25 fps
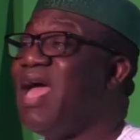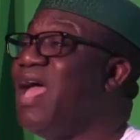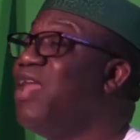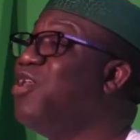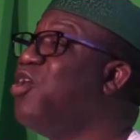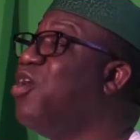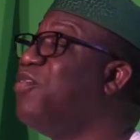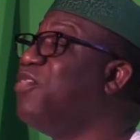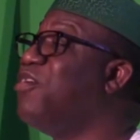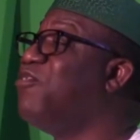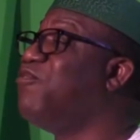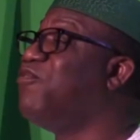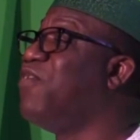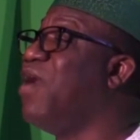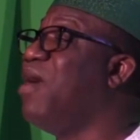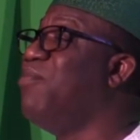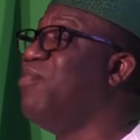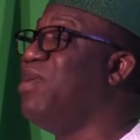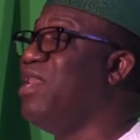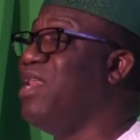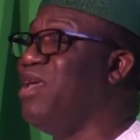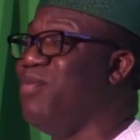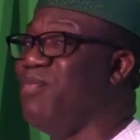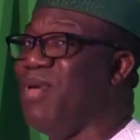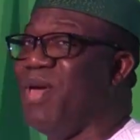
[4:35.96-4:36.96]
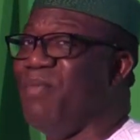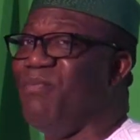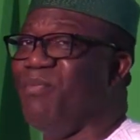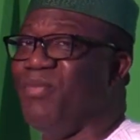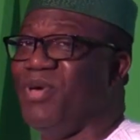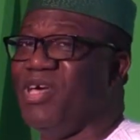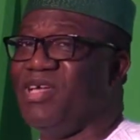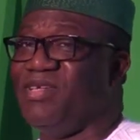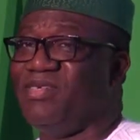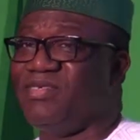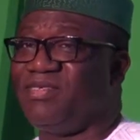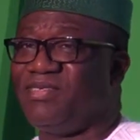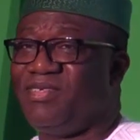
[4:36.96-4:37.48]
and other family
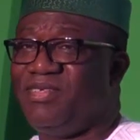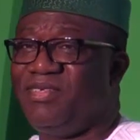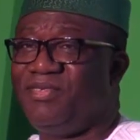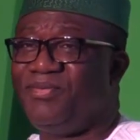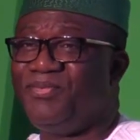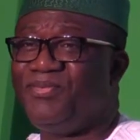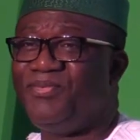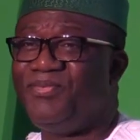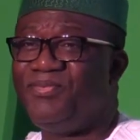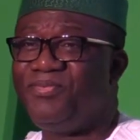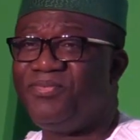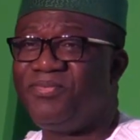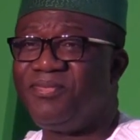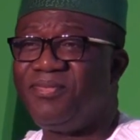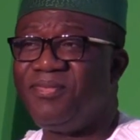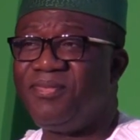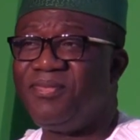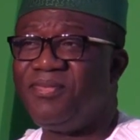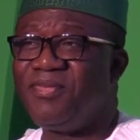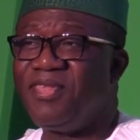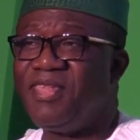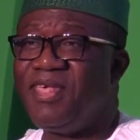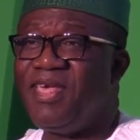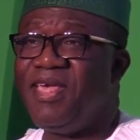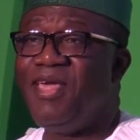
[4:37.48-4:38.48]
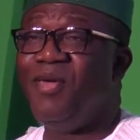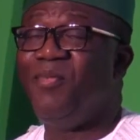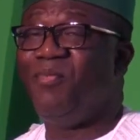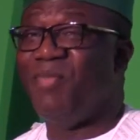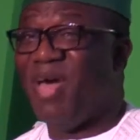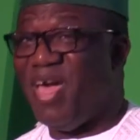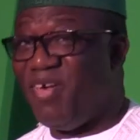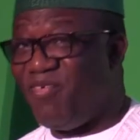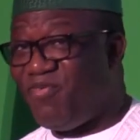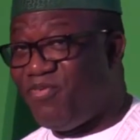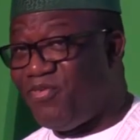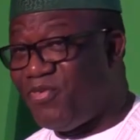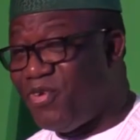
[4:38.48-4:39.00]
members,
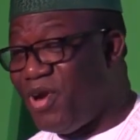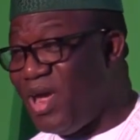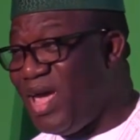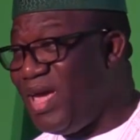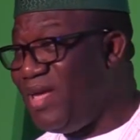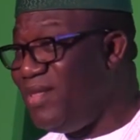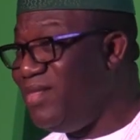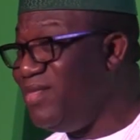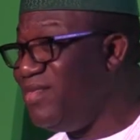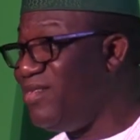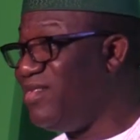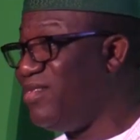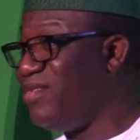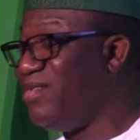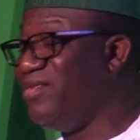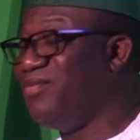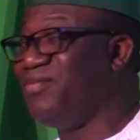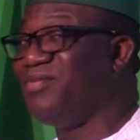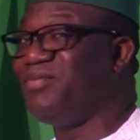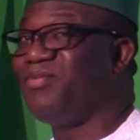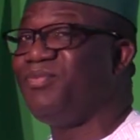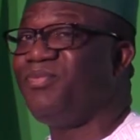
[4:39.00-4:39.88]
my friends,